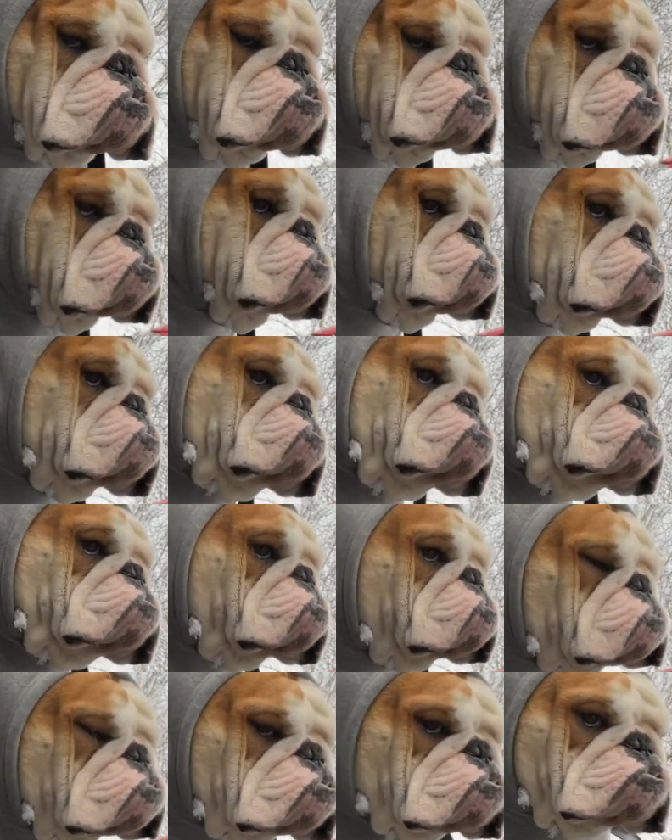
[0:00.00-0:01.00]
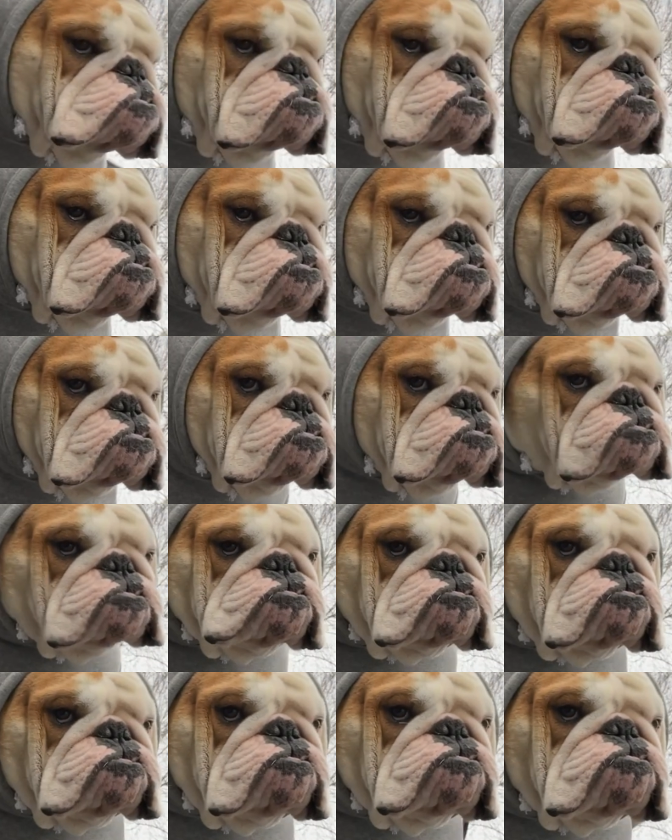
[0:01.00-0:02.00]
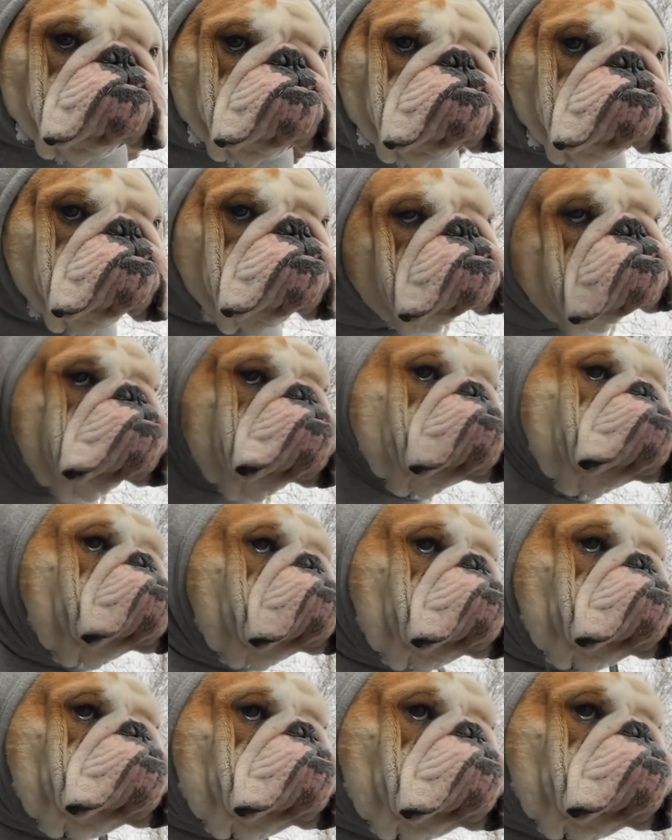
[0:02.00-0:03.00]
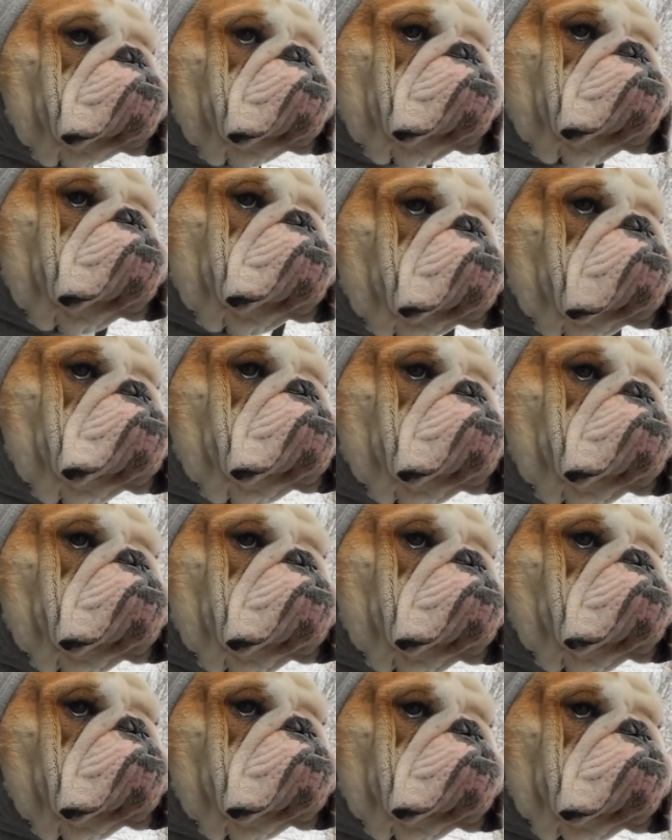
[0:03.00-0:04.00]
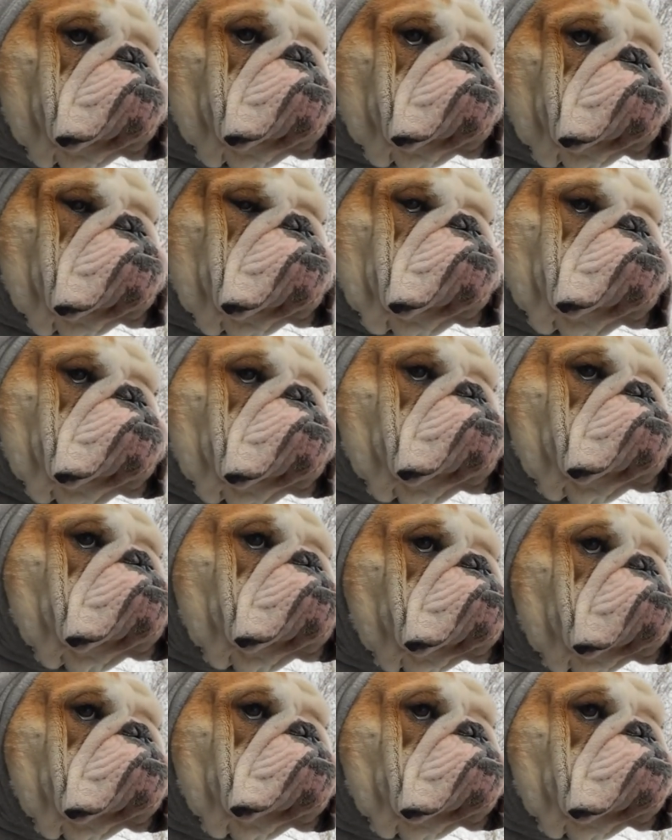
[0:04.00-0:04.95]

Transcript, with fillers: life to relax. I got into van life because I needed something different with my life,